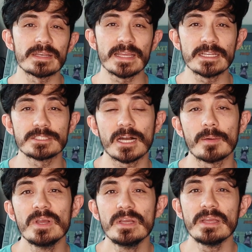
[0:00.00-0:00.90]
my day
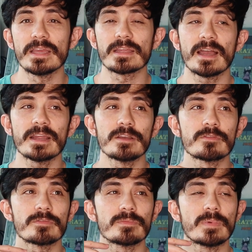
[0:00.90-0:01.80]
job and kind
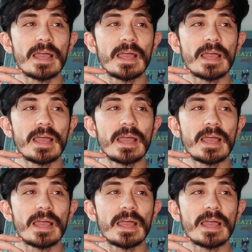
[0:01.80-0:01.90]
of